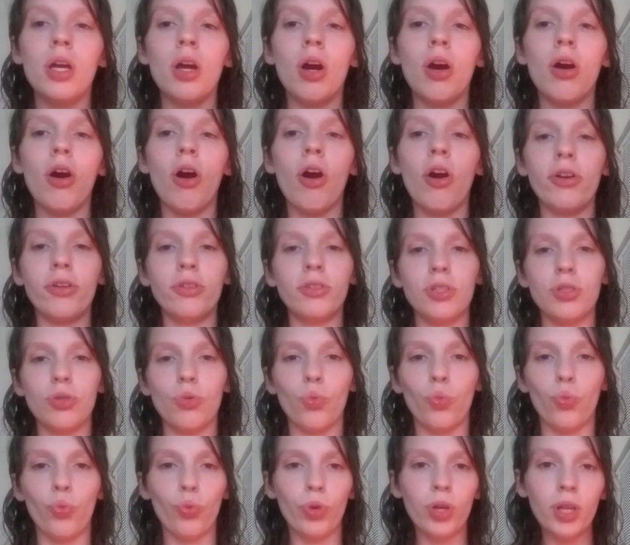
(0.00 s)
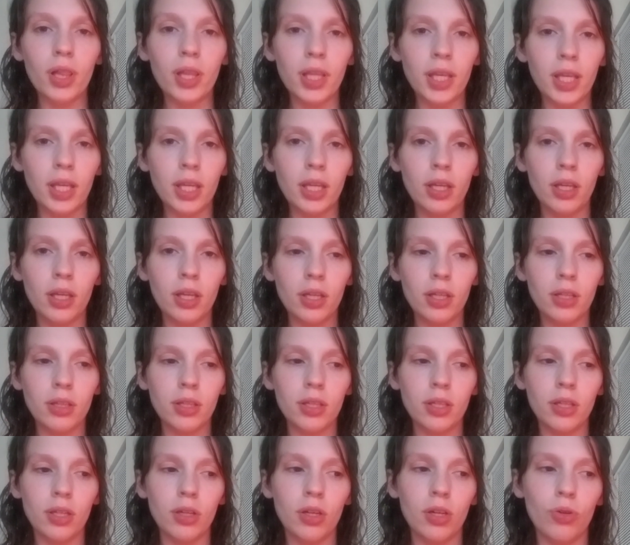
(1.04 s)
aren't really
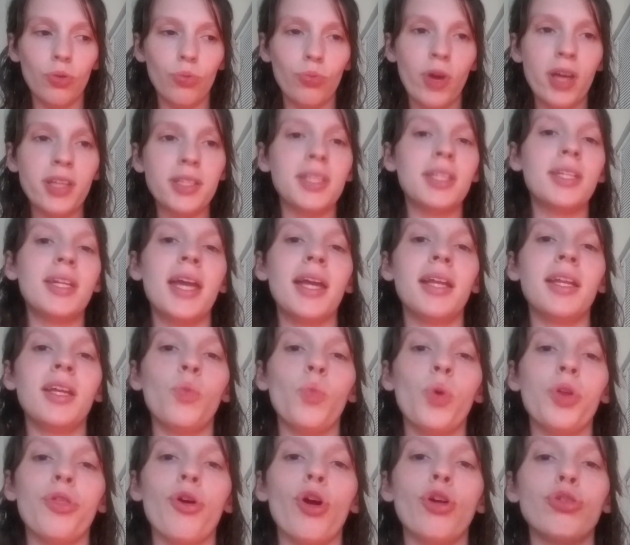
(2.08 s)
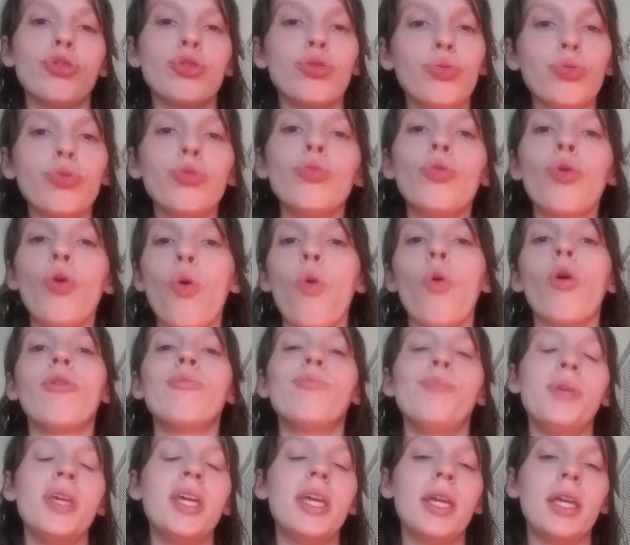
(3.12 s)
resonating with our true core
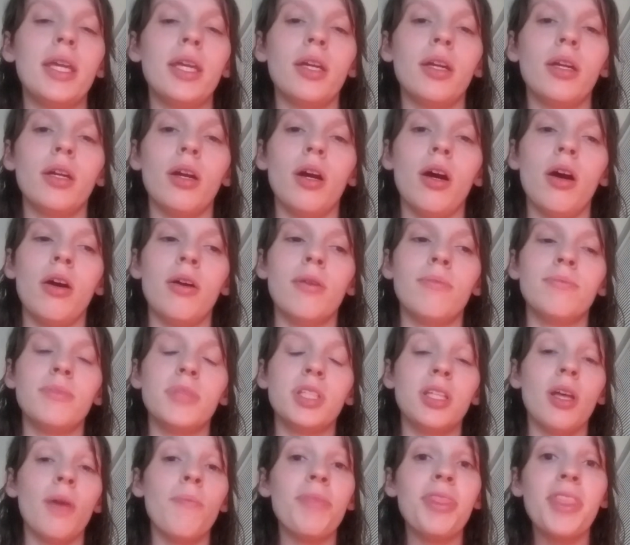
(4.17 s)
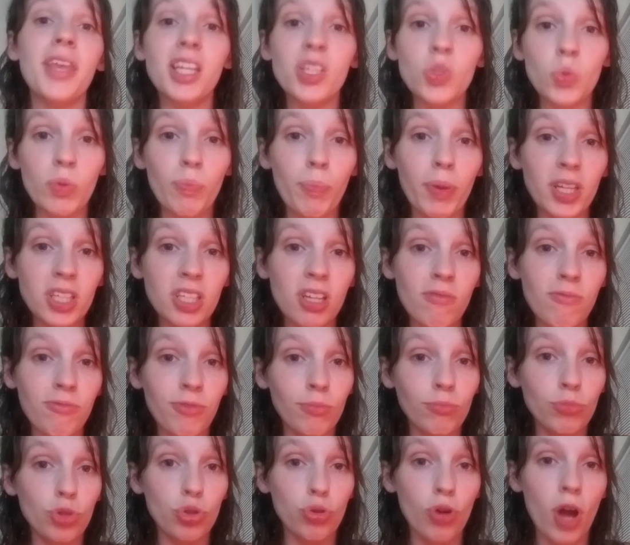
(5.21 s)
being. Some things we picked up
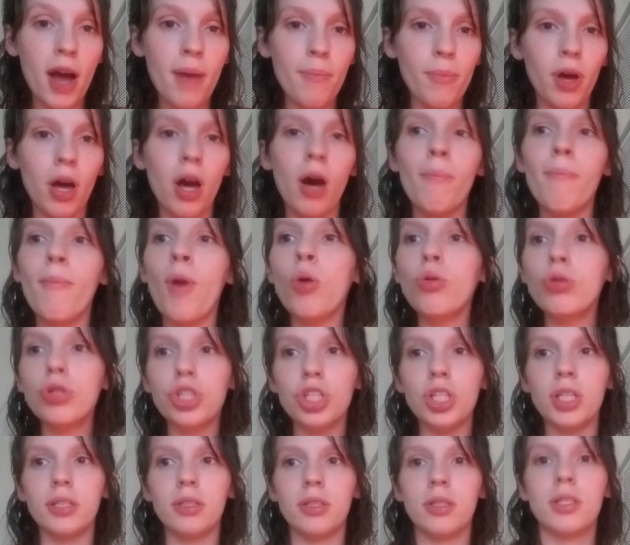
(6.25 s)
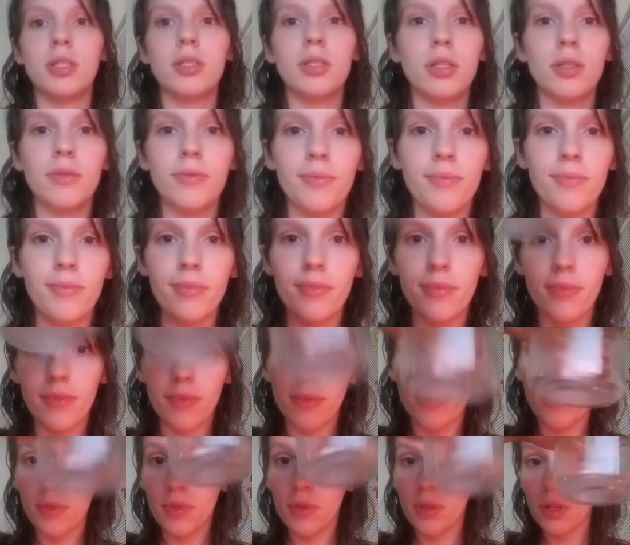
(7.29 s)
from trauma, emotions.
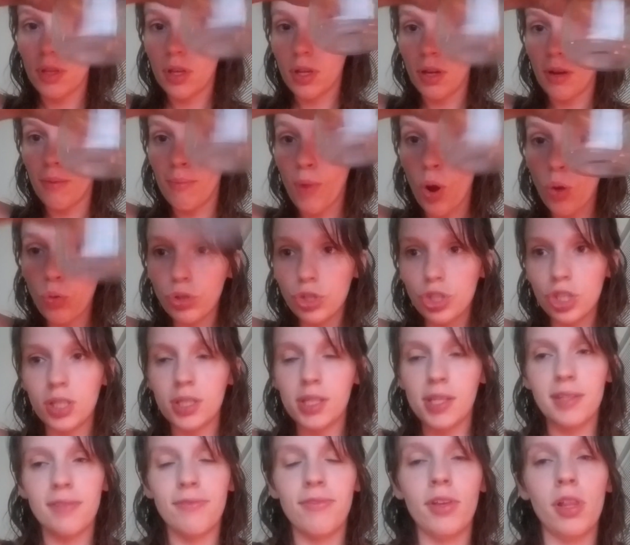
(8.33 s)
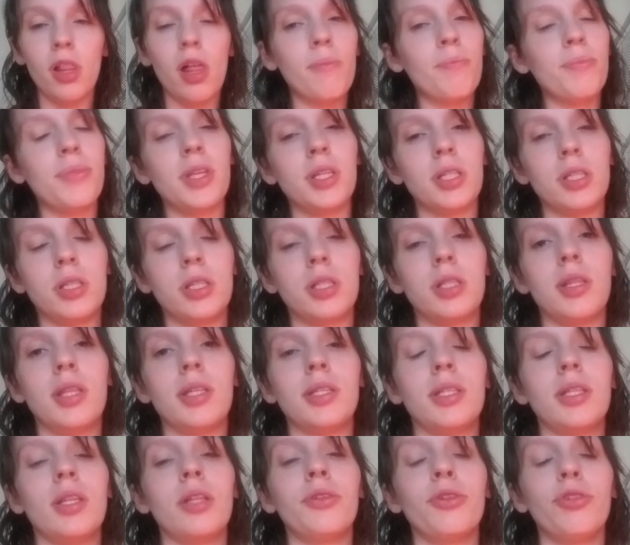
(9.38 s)
Emotions fill up this
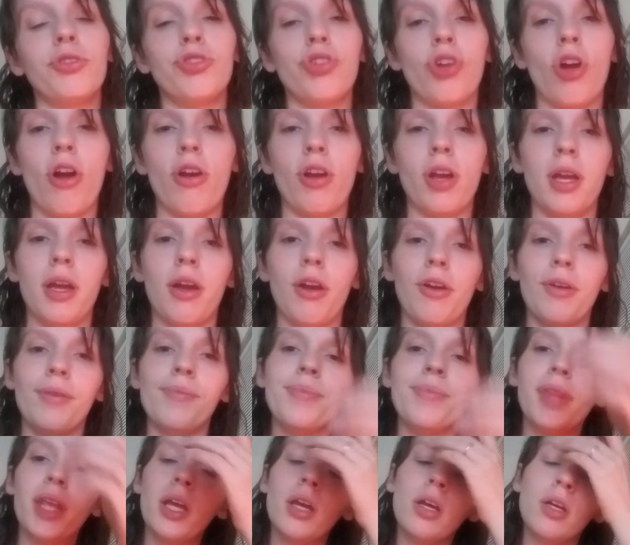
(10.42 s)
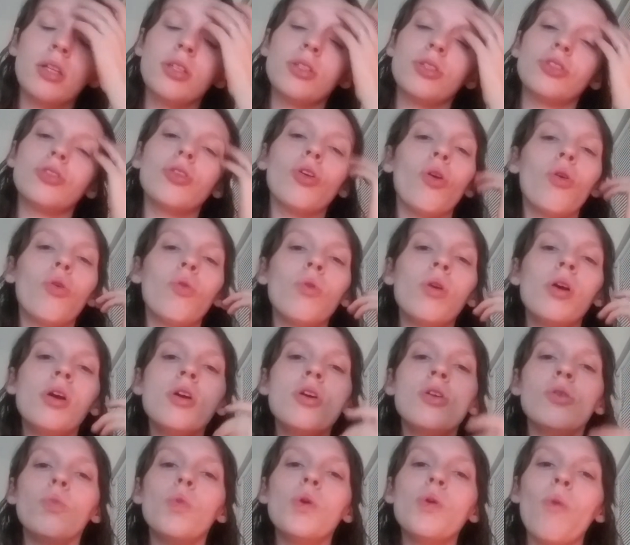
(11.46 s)
little jar here. So
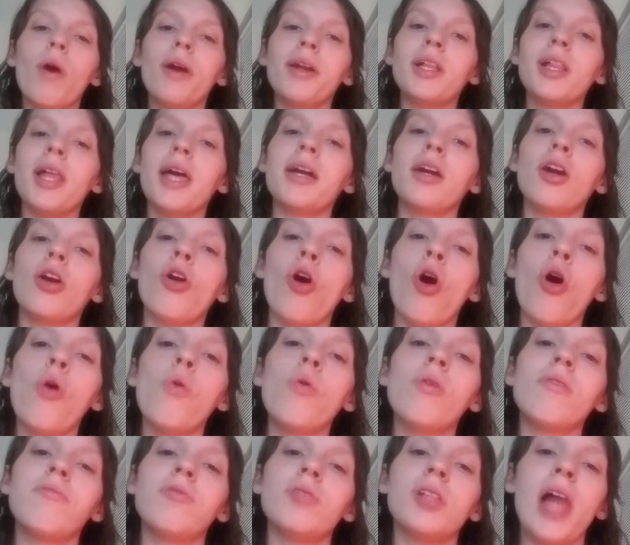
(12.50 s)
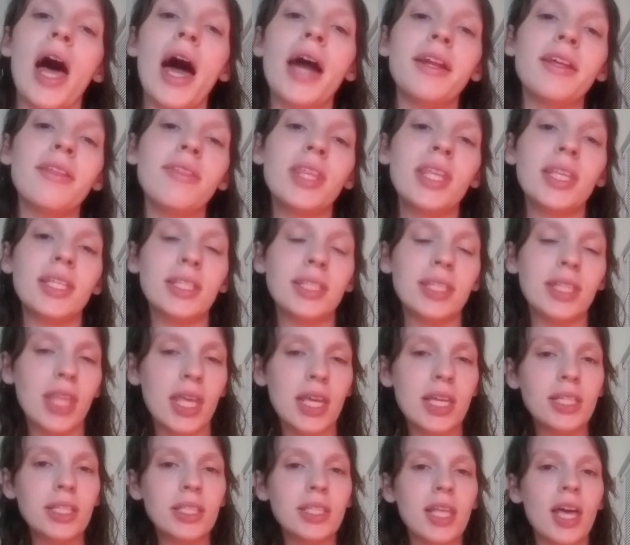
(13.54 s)
we want to let go of a lot of these
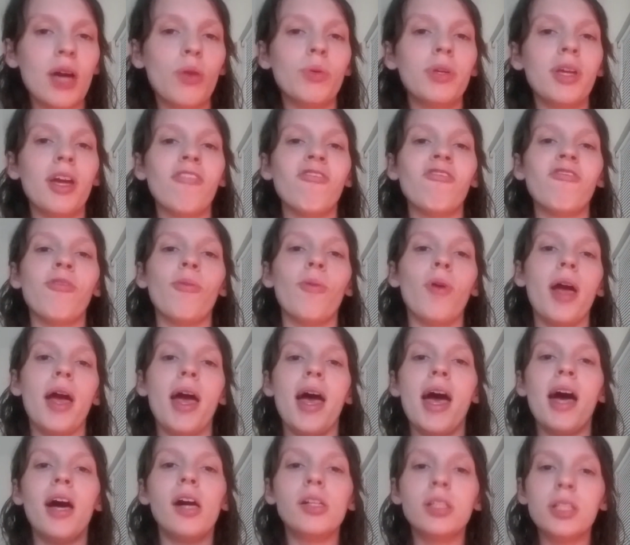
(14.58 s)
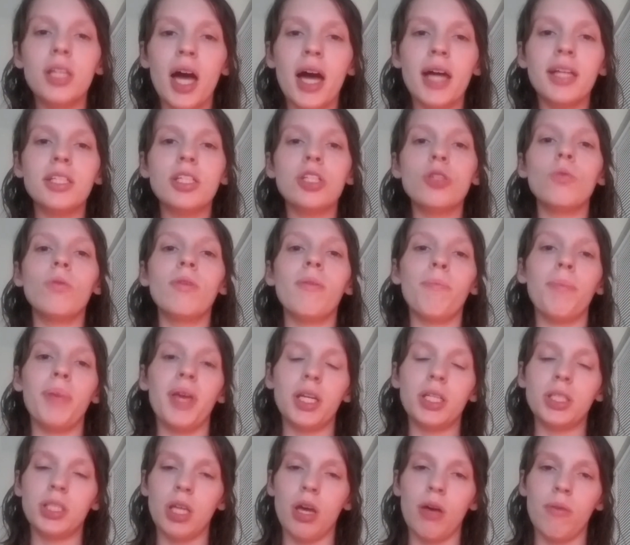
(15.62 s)
things that we have held on to and
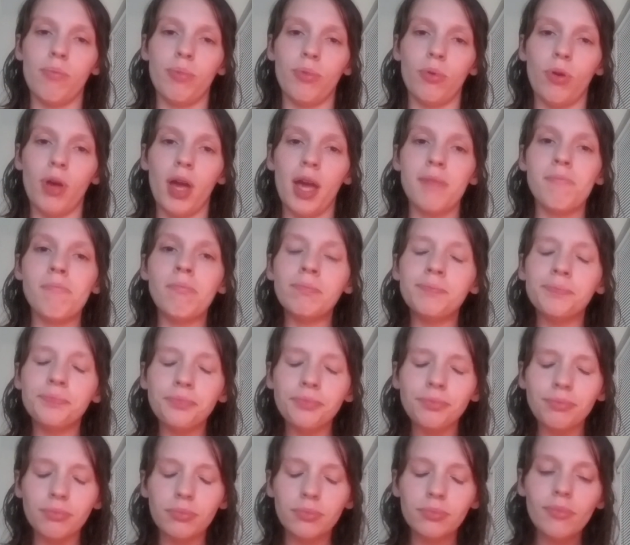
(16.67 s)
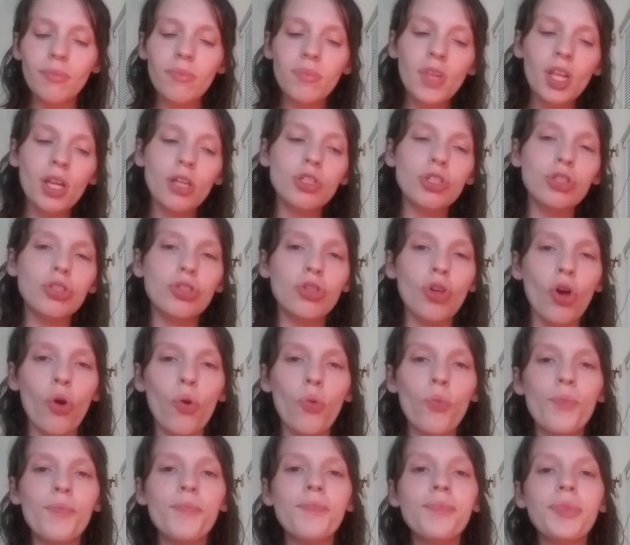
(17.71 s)
picked up, okay?
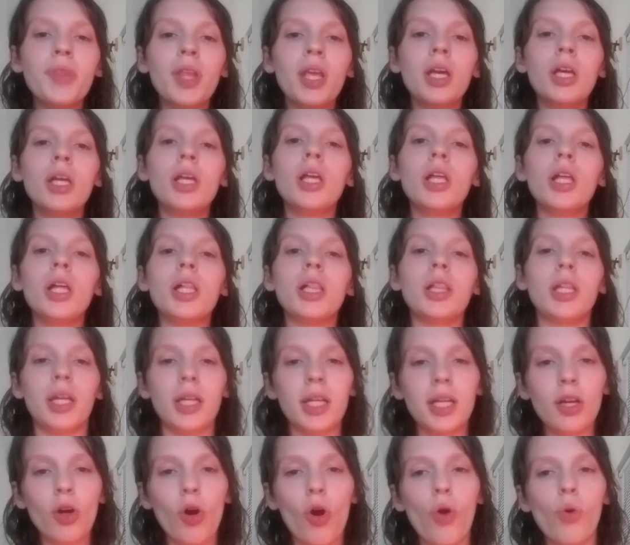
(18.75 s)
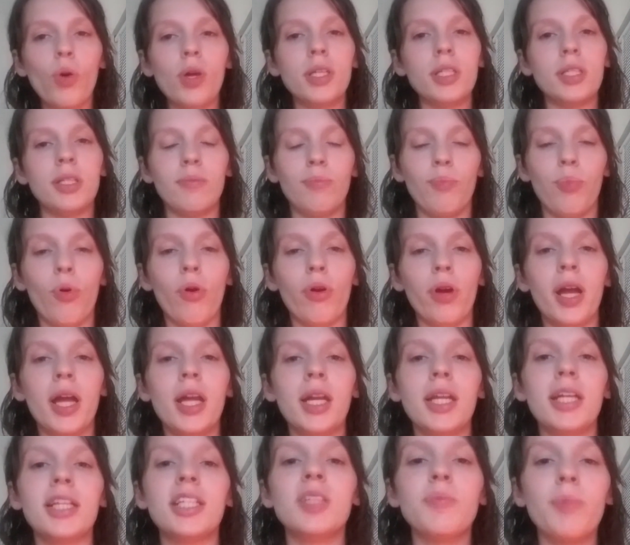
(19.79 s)
So letting go is
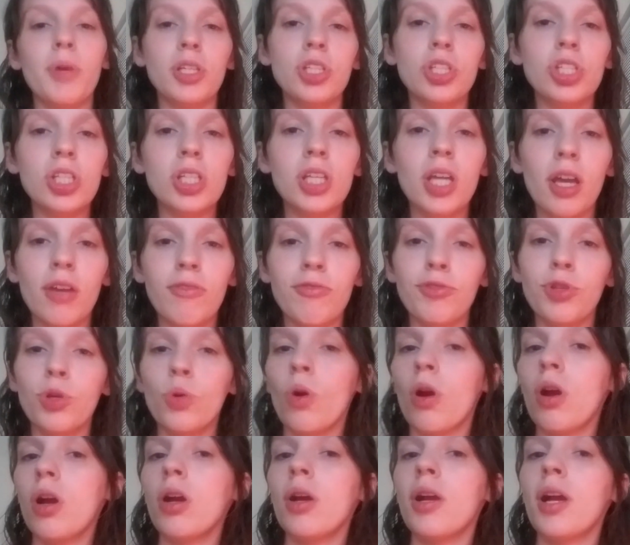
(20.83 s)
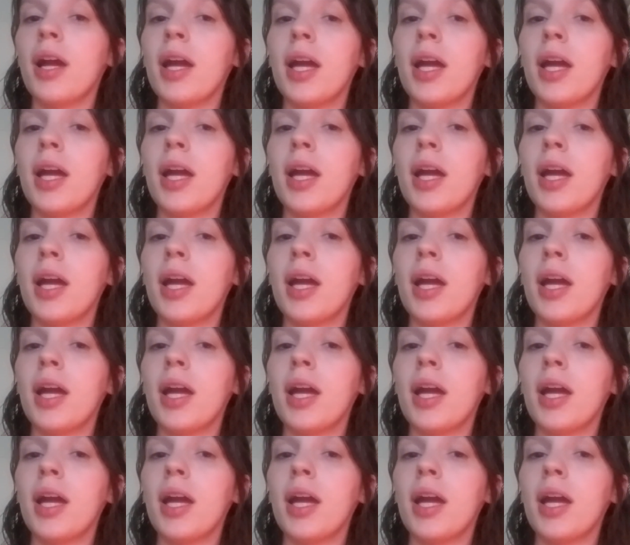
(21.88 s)
important, especially if you are